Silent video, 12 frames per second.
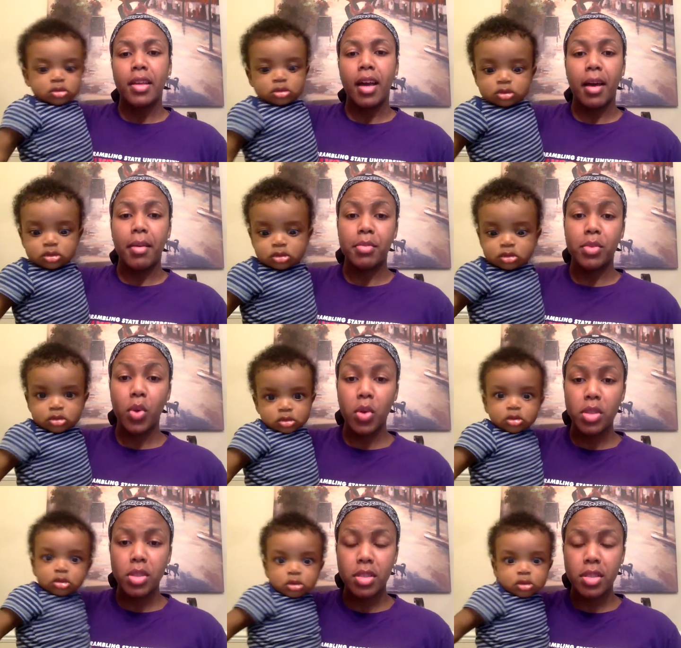Speaker 1: um,
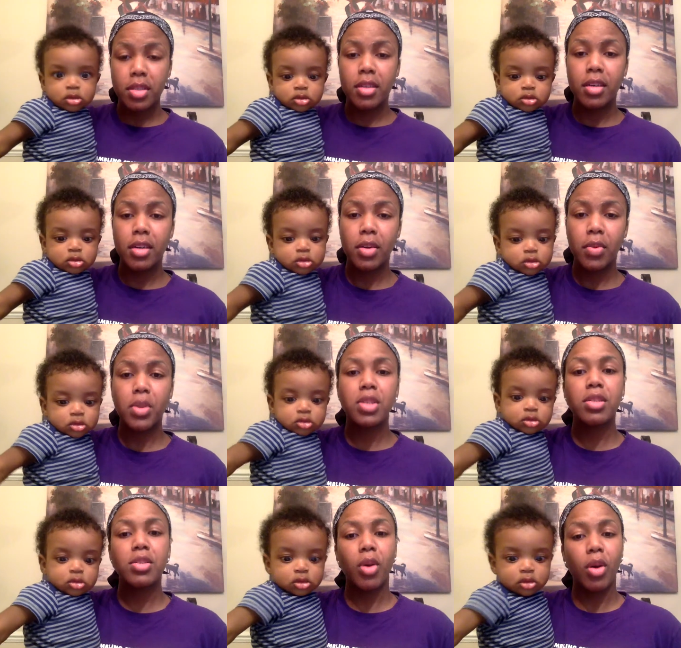note, which
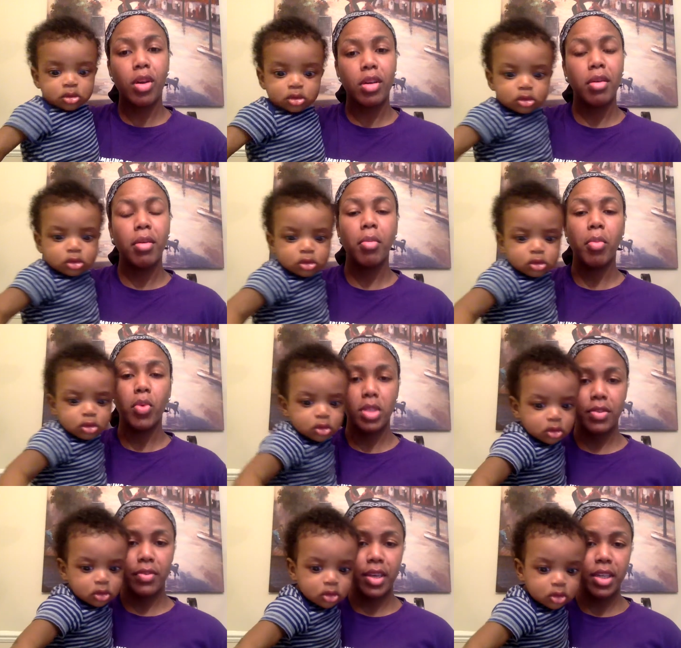is on
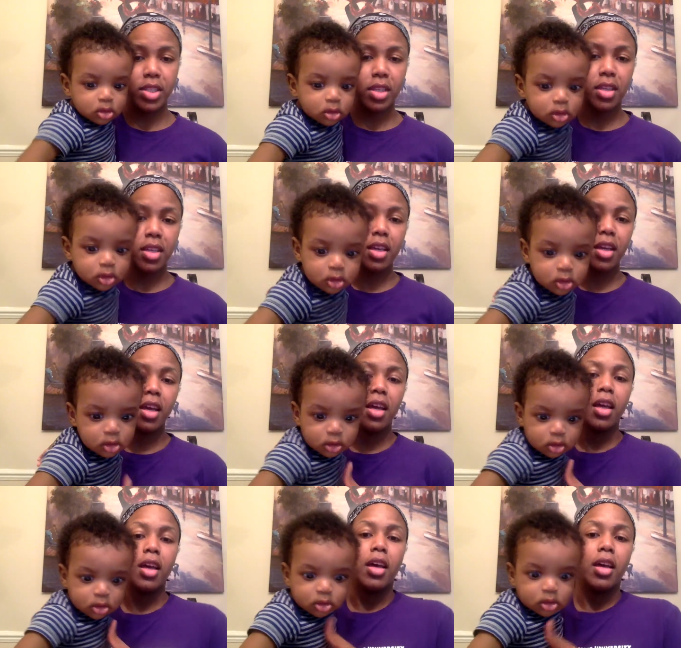motivation.
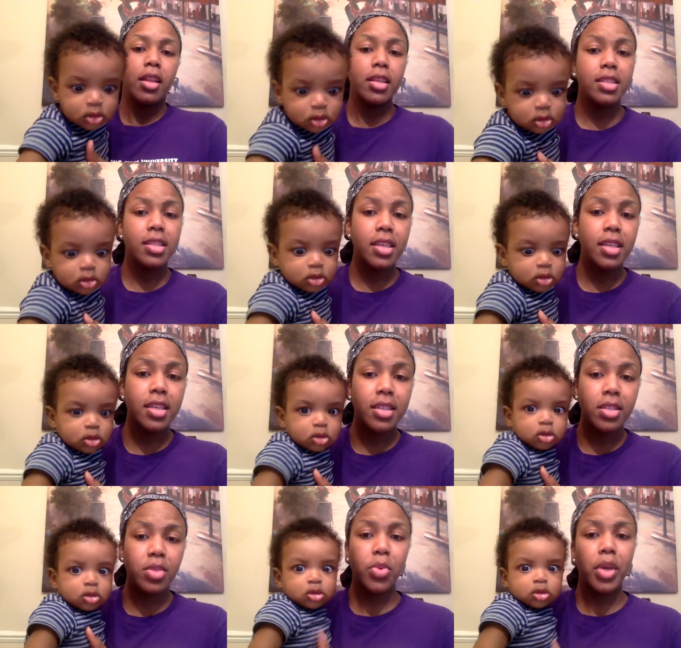This
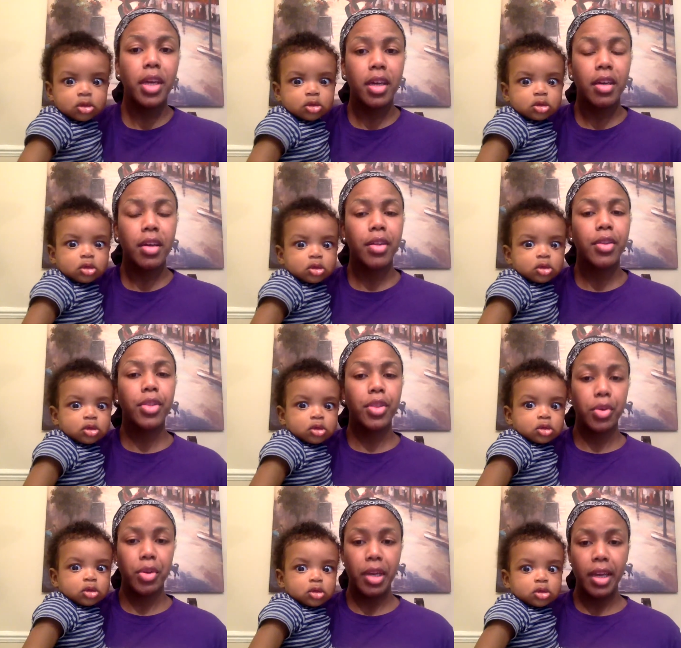is week
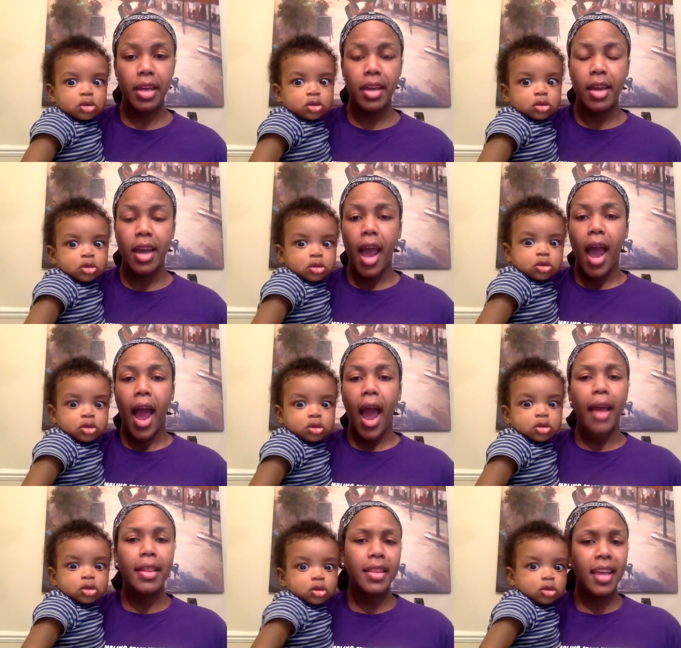three,
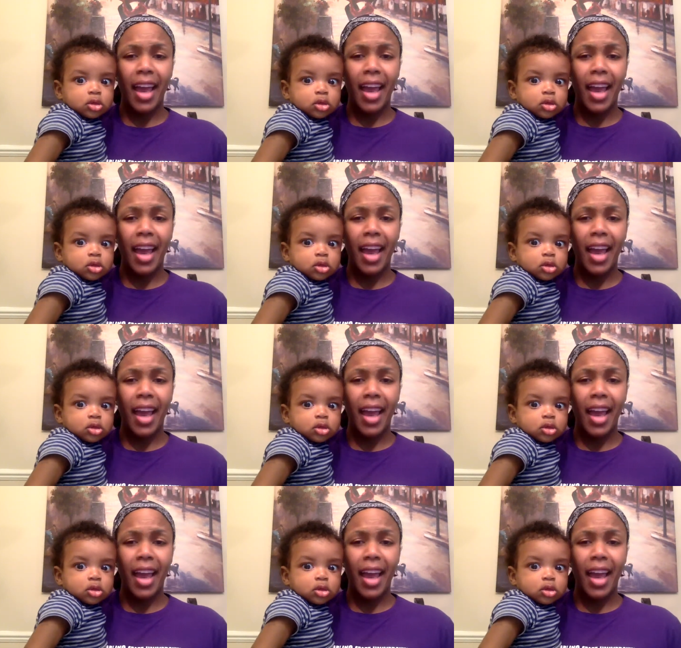and the